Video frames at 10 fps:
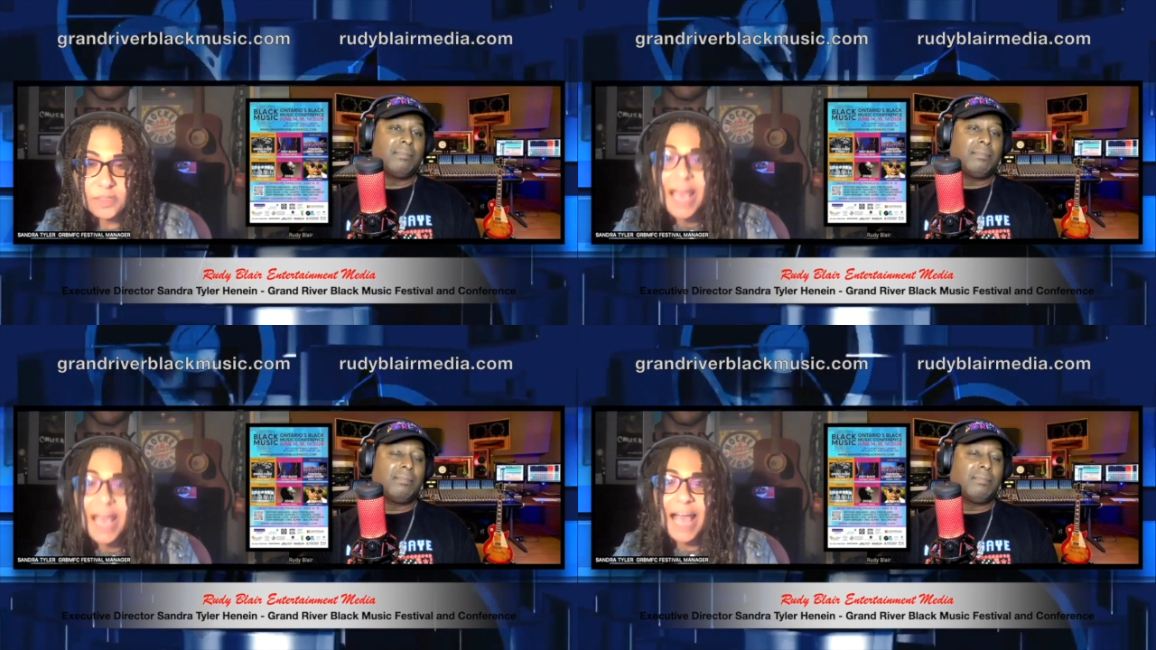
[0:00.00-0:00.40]

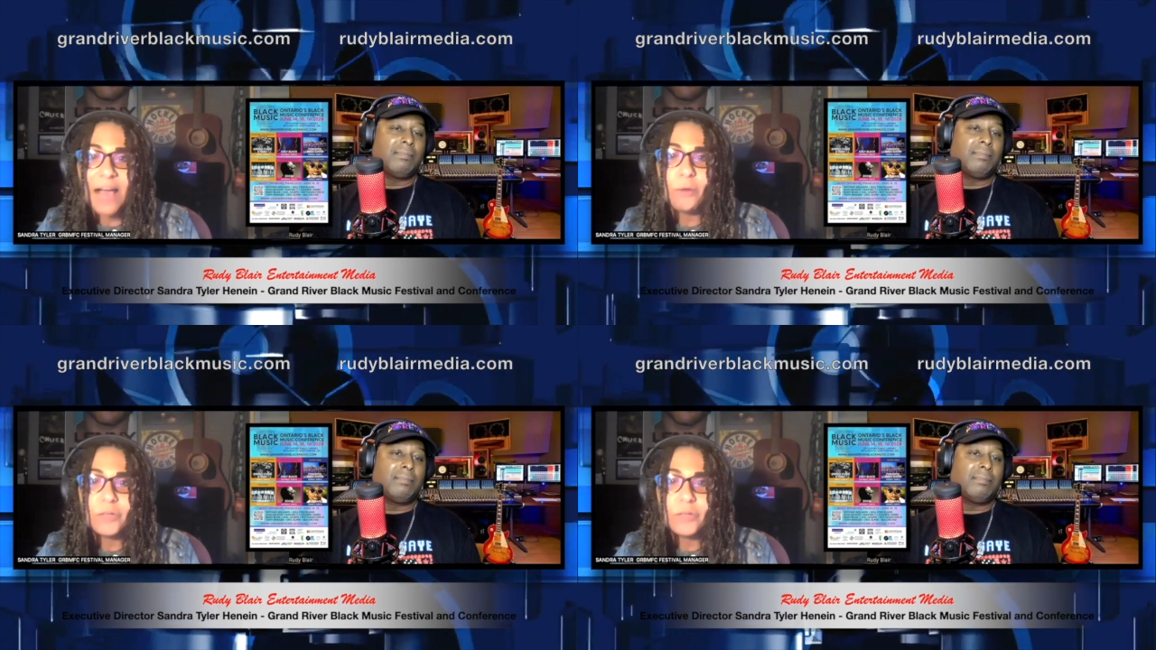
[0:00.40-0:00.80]

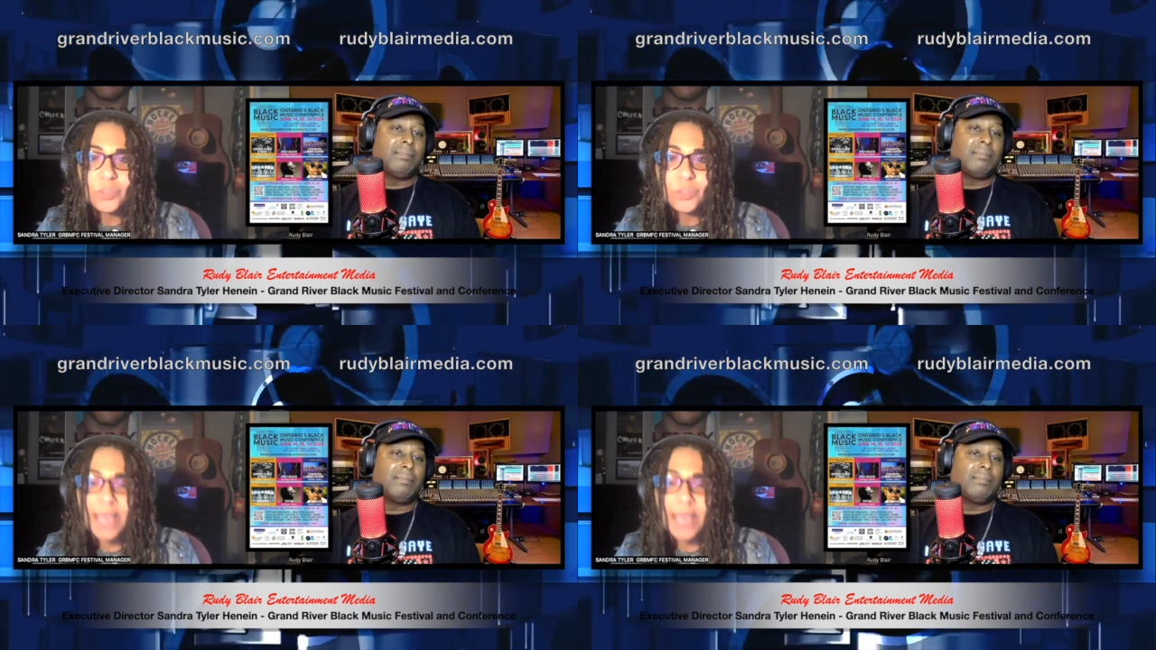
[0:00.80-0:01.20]
Speaker 1: how do
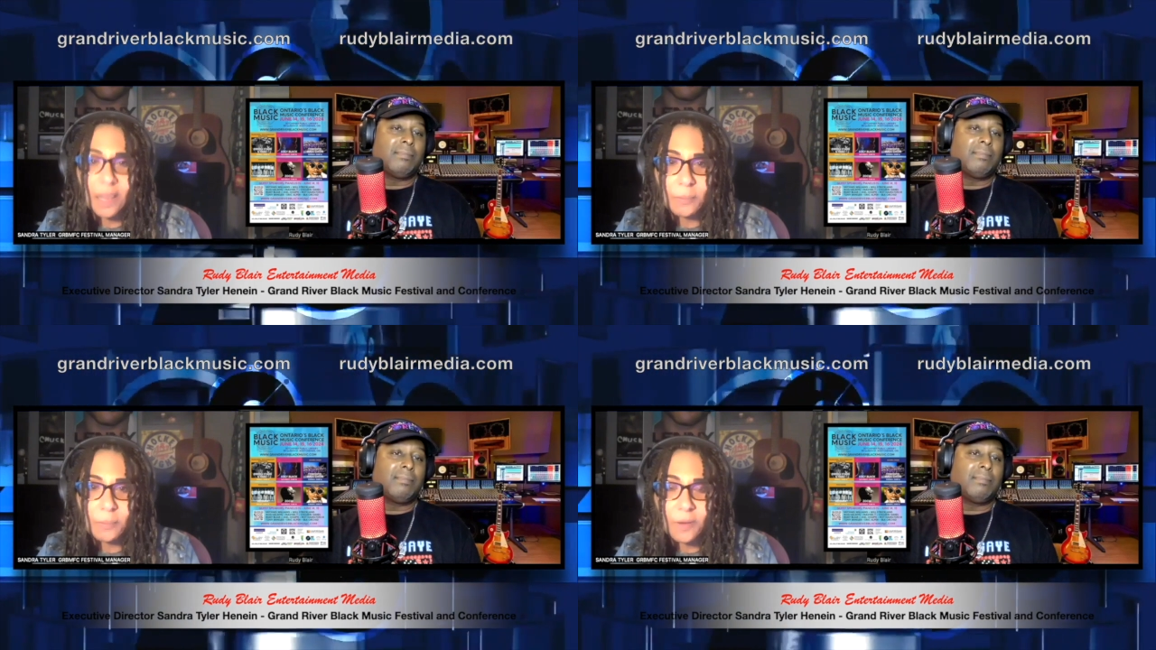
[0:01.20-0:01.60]
we
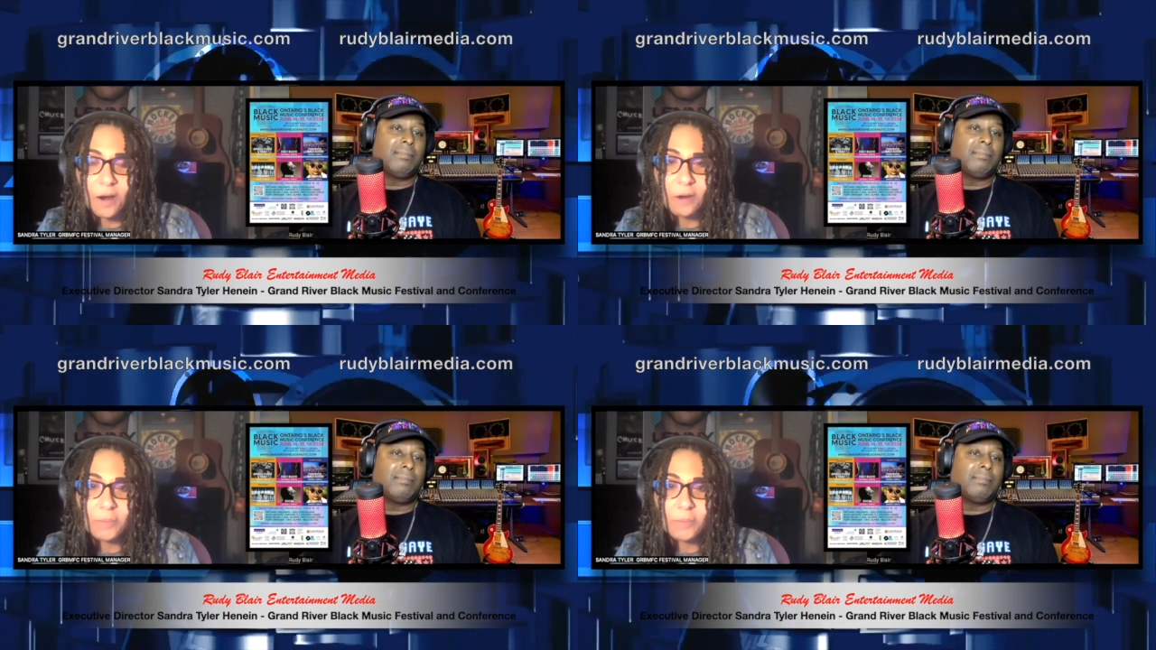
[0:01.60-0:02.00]
help
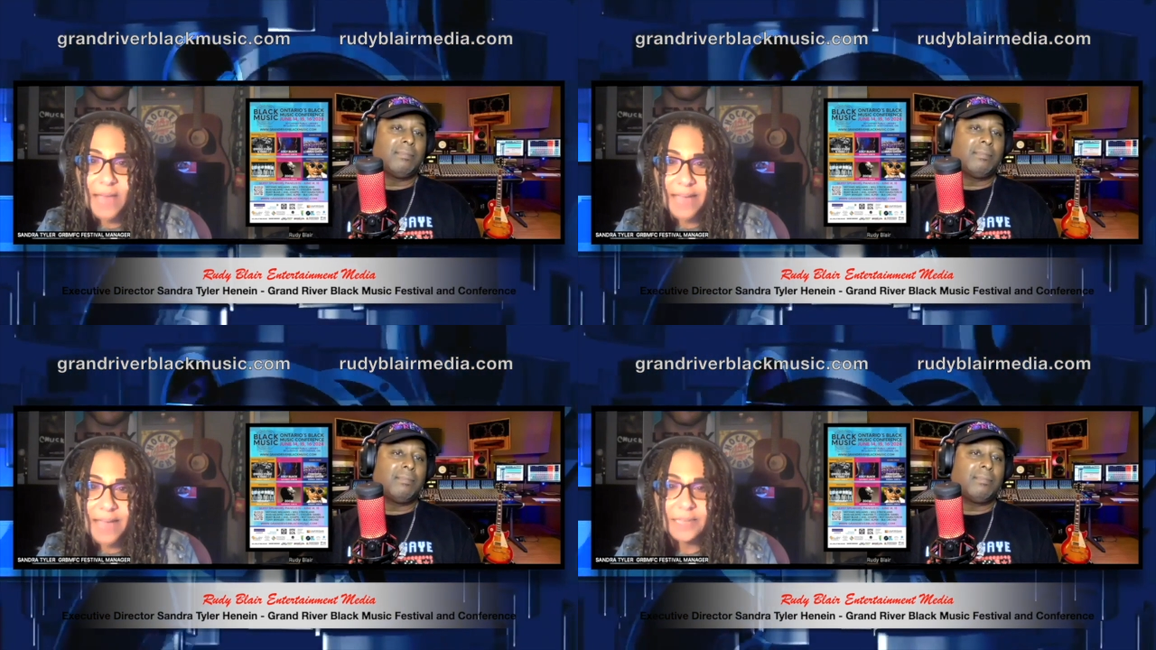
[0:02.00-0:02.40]
our
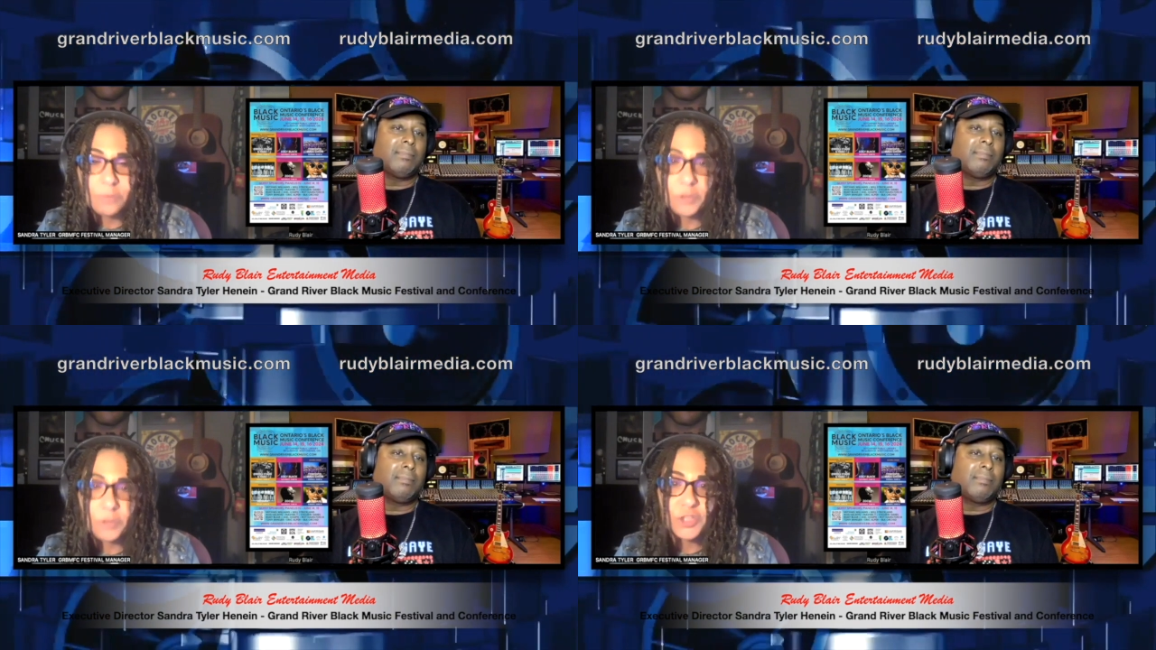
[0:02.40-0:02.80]
Black
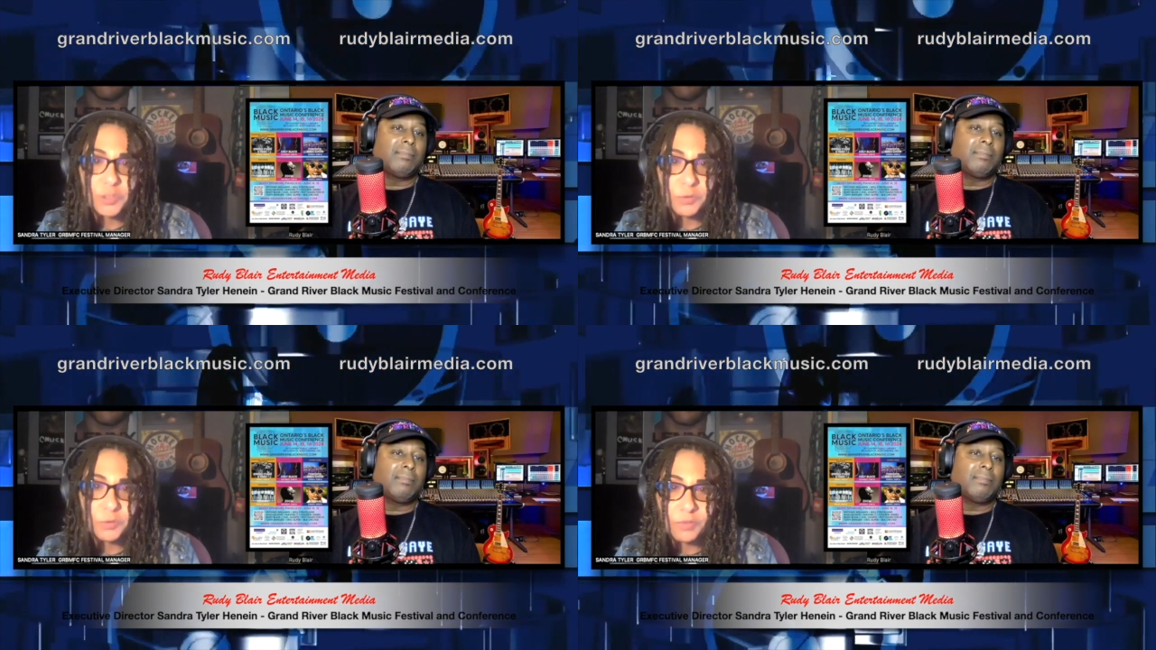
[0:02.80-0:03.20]
emerging youth